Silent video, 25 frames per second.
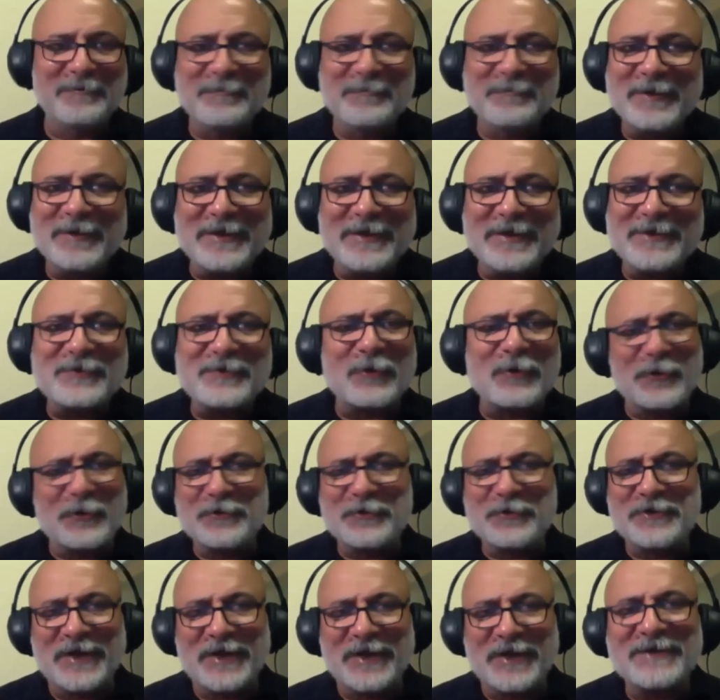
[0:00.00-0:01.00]
is going
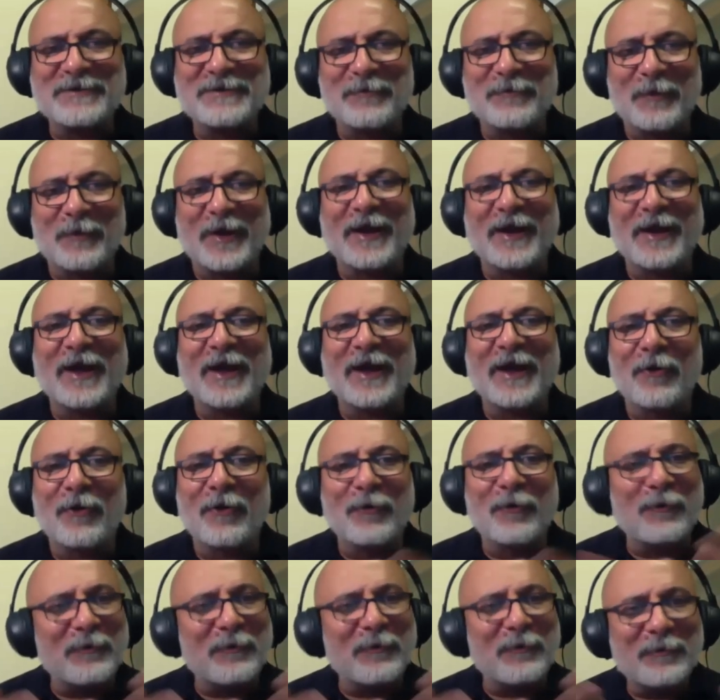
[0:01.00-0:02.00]
to change the way
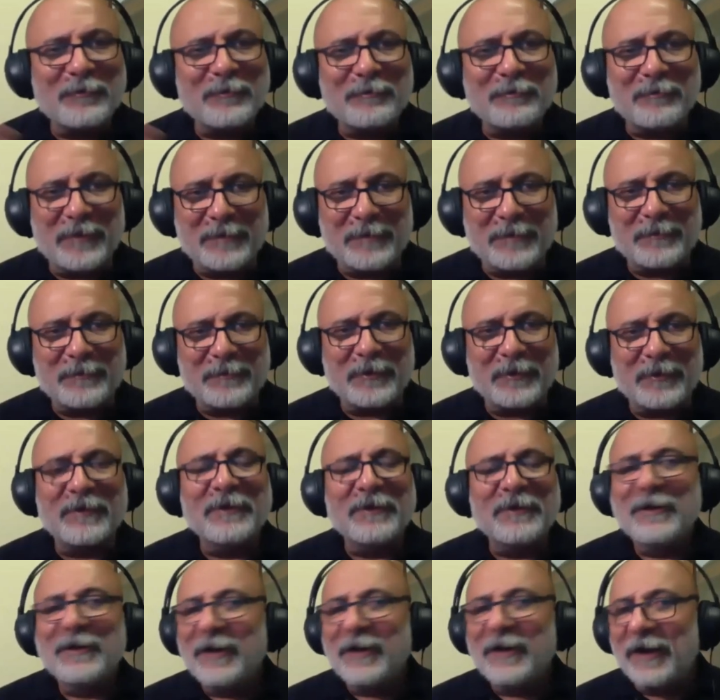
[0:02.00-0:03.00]
how people
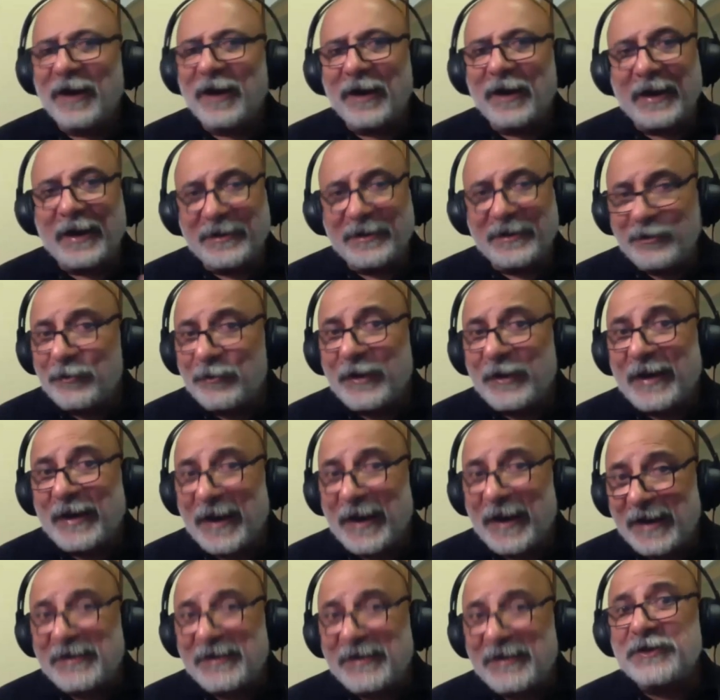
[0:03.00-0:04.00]
are, and you can
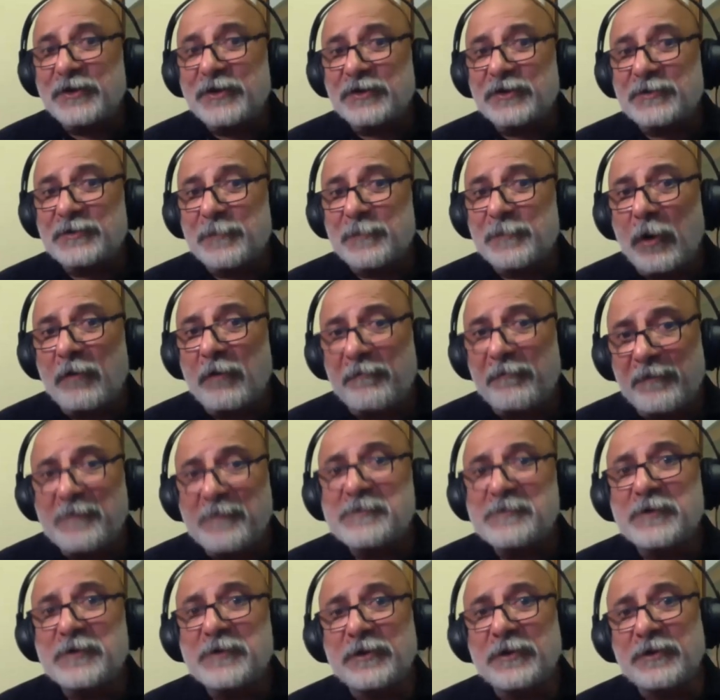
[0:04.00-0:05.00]
edit your small
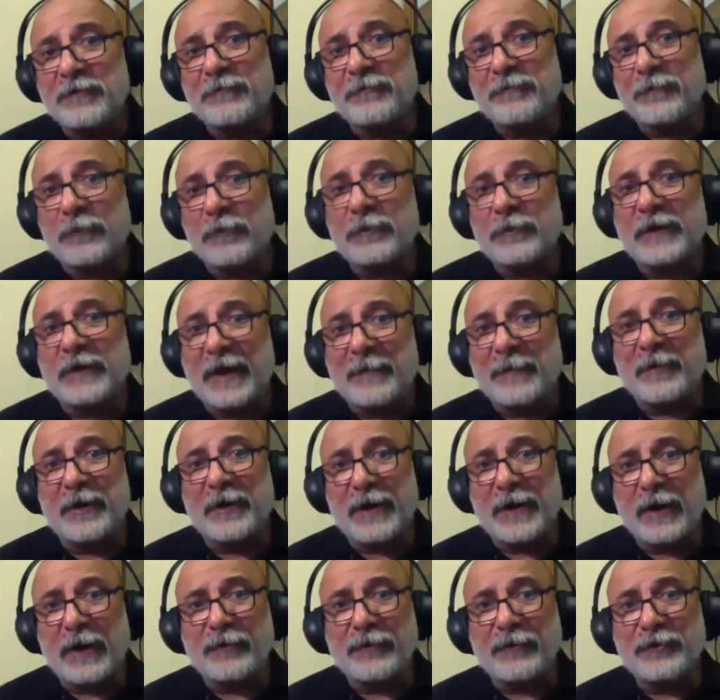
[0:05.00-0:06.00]
films on your phone camera
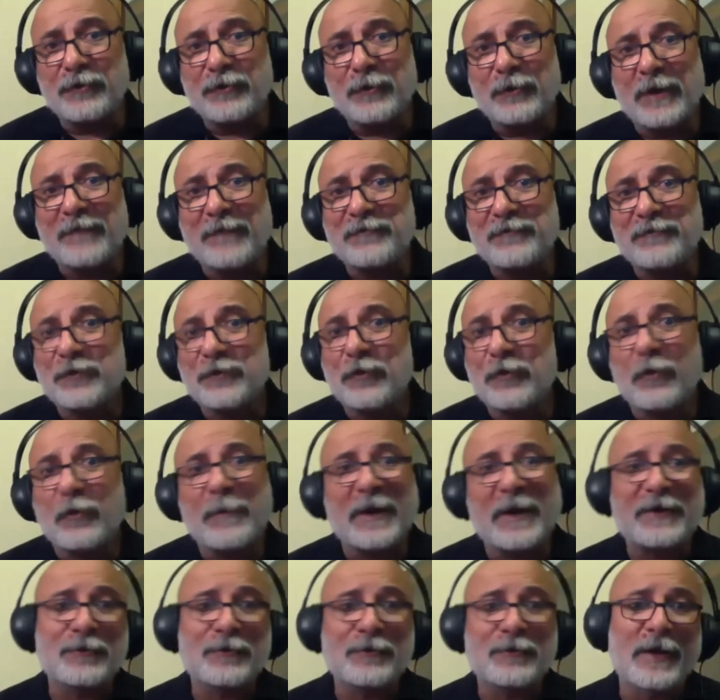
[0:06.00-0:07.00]
now. You don't have to go
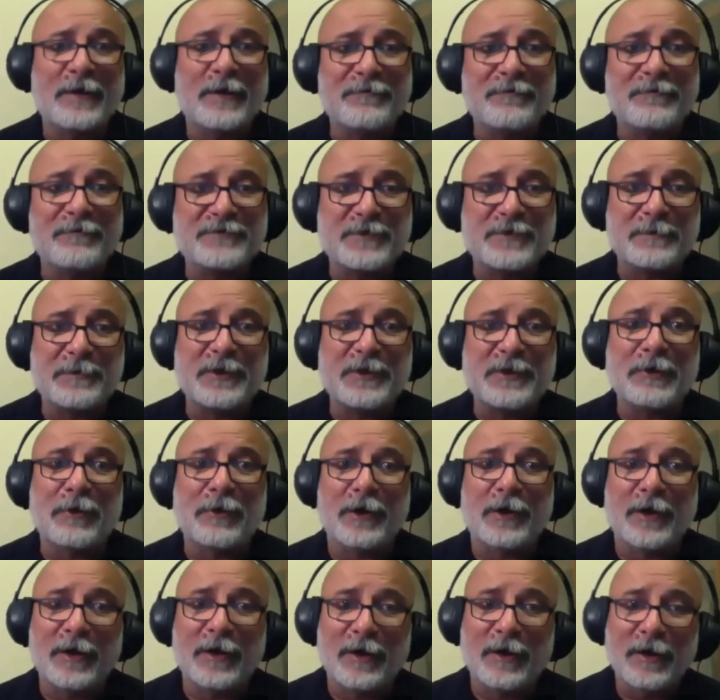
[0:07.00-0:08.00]
back to an FCP
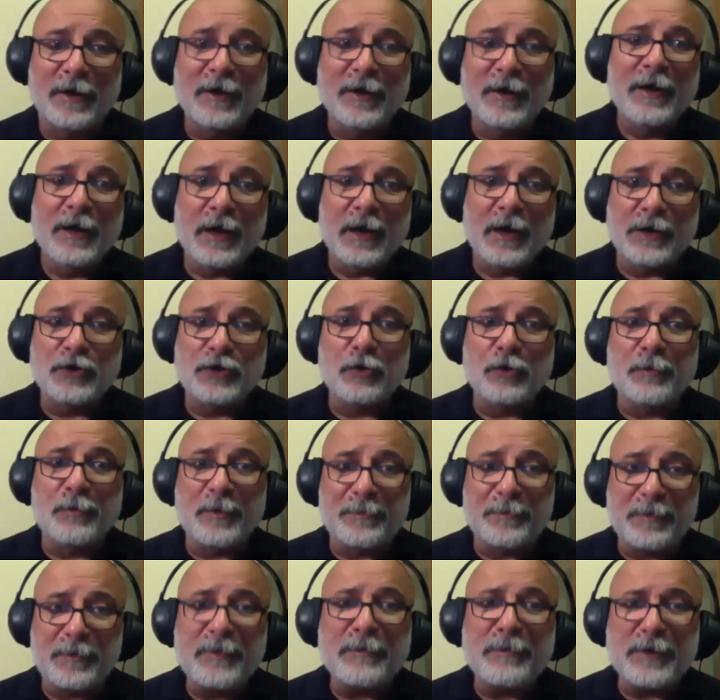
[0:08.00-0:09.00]
or a
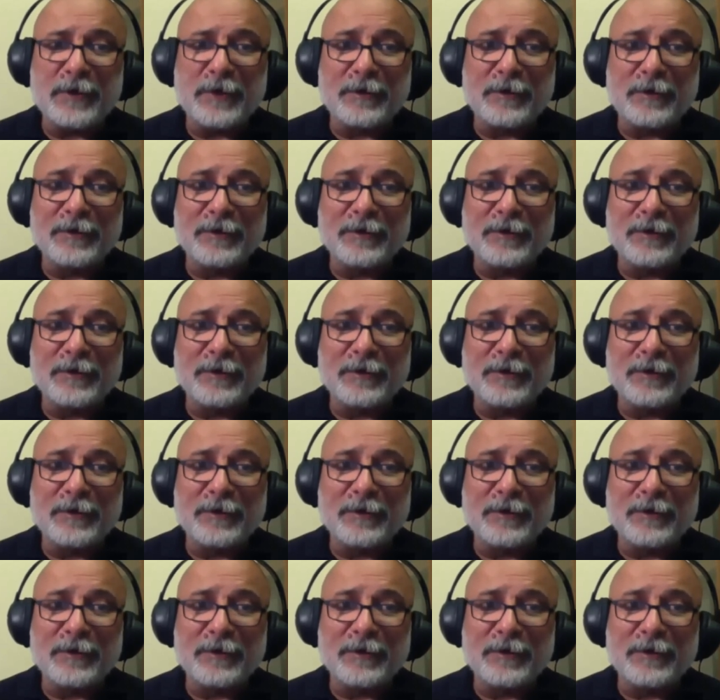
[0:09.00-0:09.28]
Adobe Premiere.